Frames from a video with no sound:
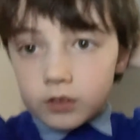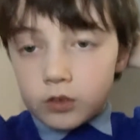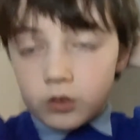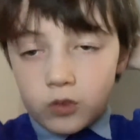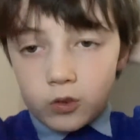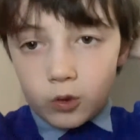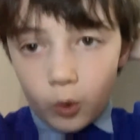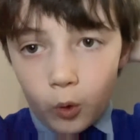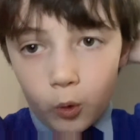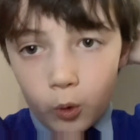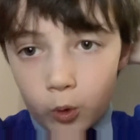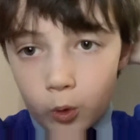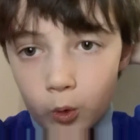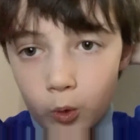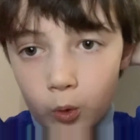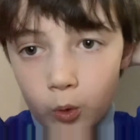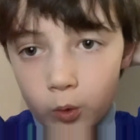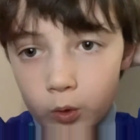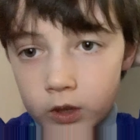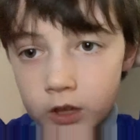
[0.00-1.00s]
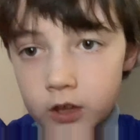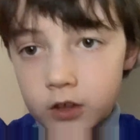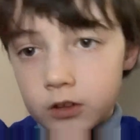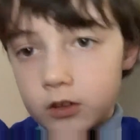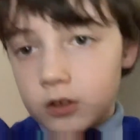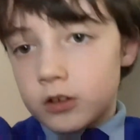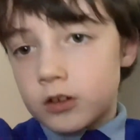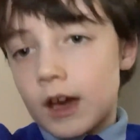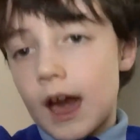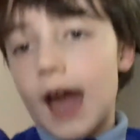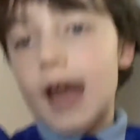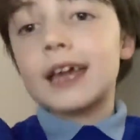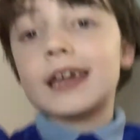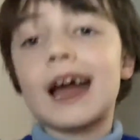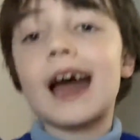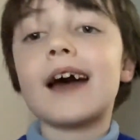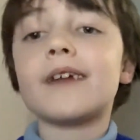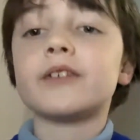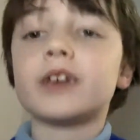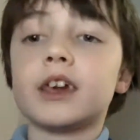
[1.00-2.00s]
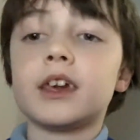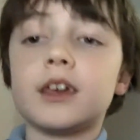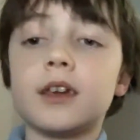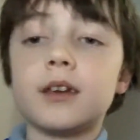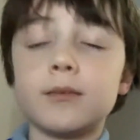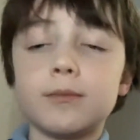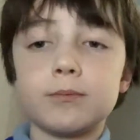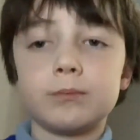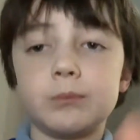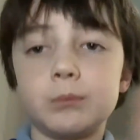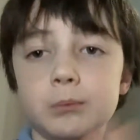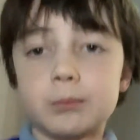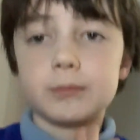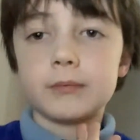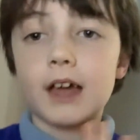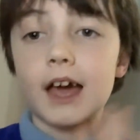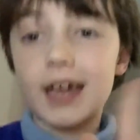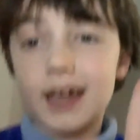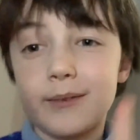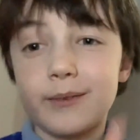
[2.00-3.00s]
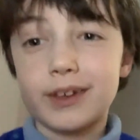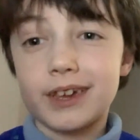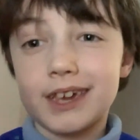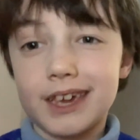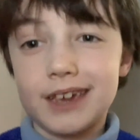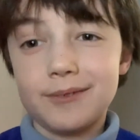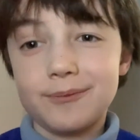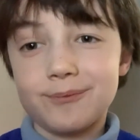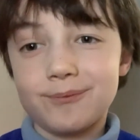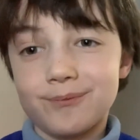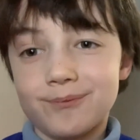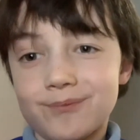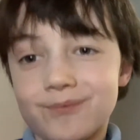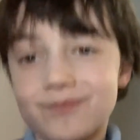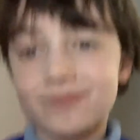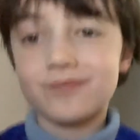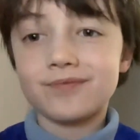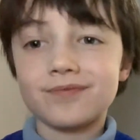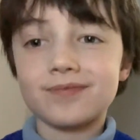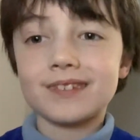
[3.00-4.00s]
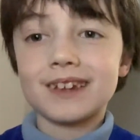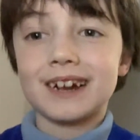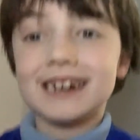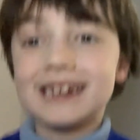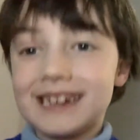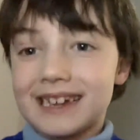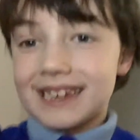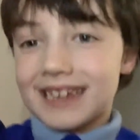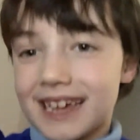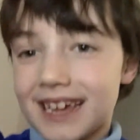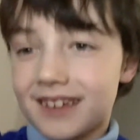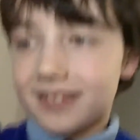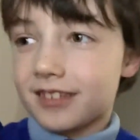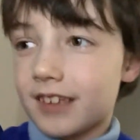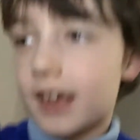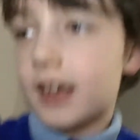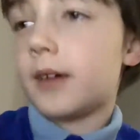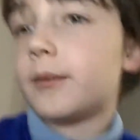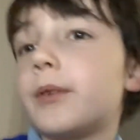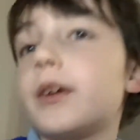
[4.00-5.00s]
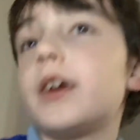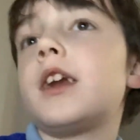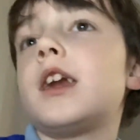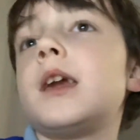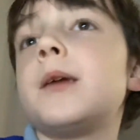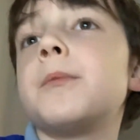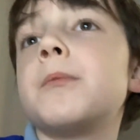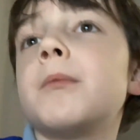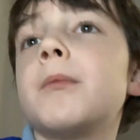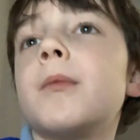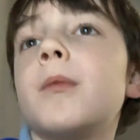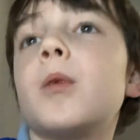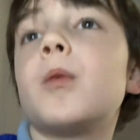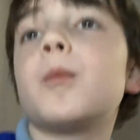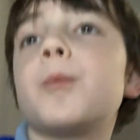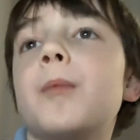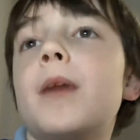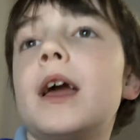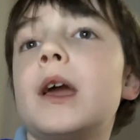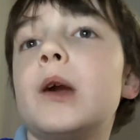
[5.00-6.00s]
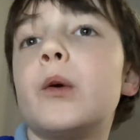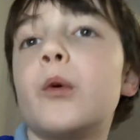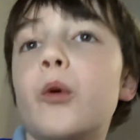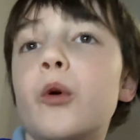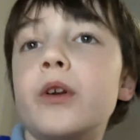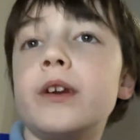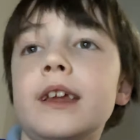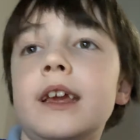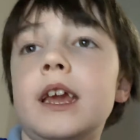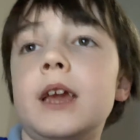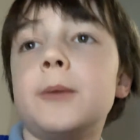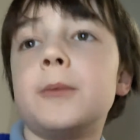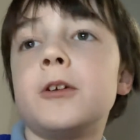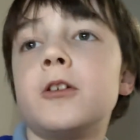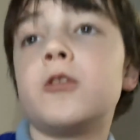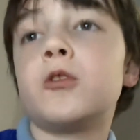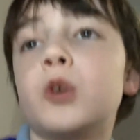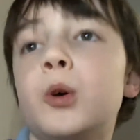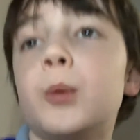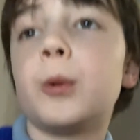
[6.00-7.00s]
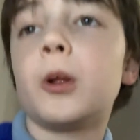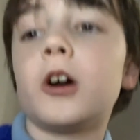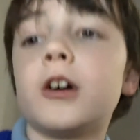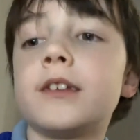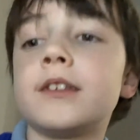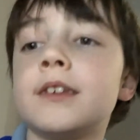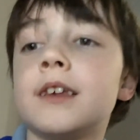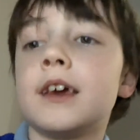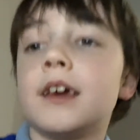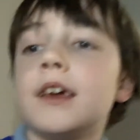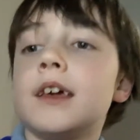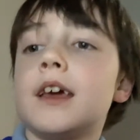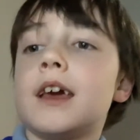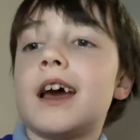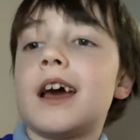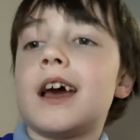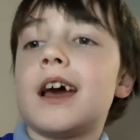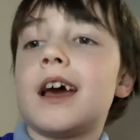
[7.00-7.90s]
do you I have a I have a game. Yes, I have a game, my own game in Roblox. And